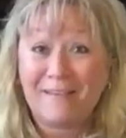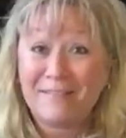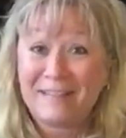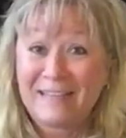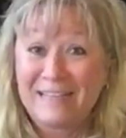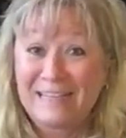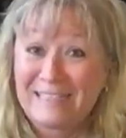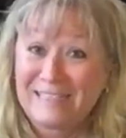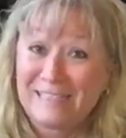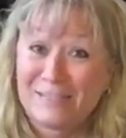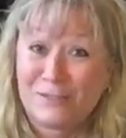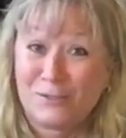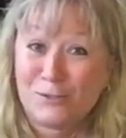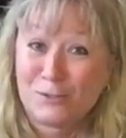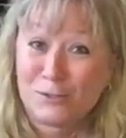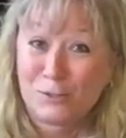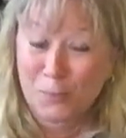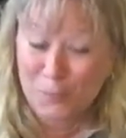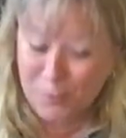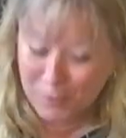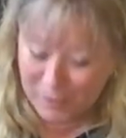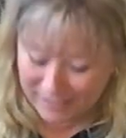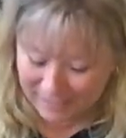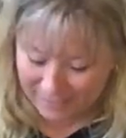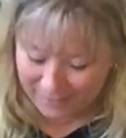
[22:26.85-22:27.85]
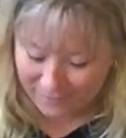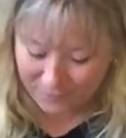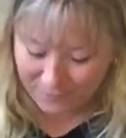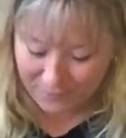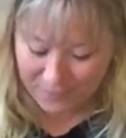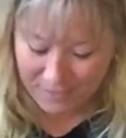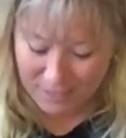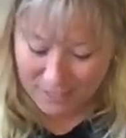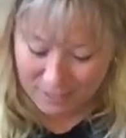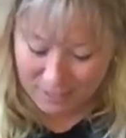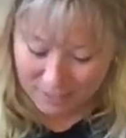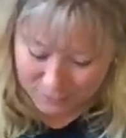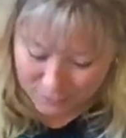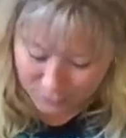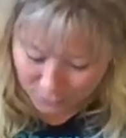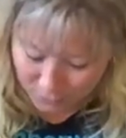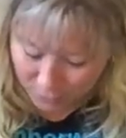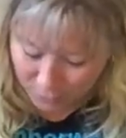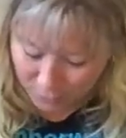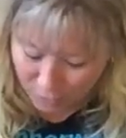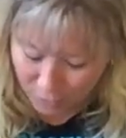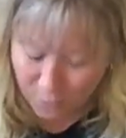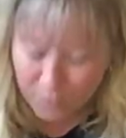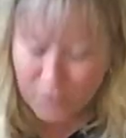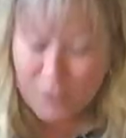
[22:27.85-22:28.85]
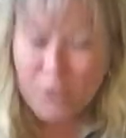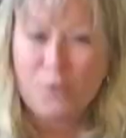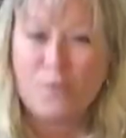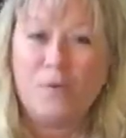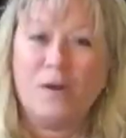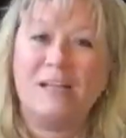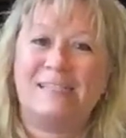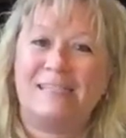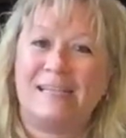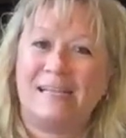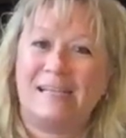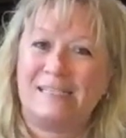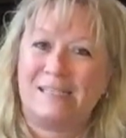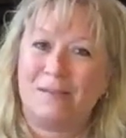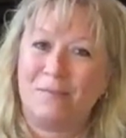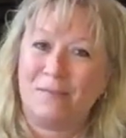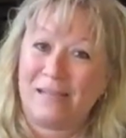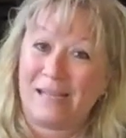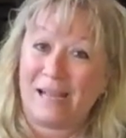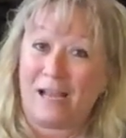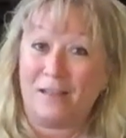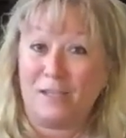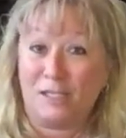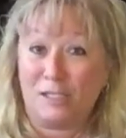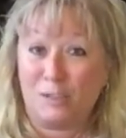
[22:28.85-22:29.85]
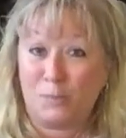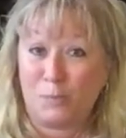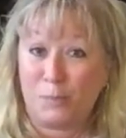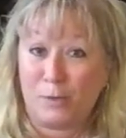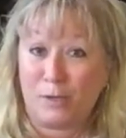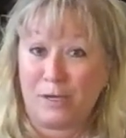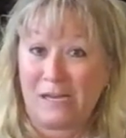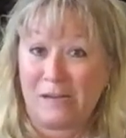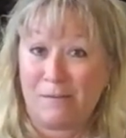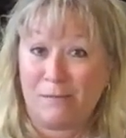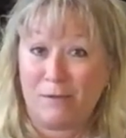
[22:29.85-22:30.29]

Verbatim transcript: love these. These are so pretty. So you know when you want to set something out that's pretty,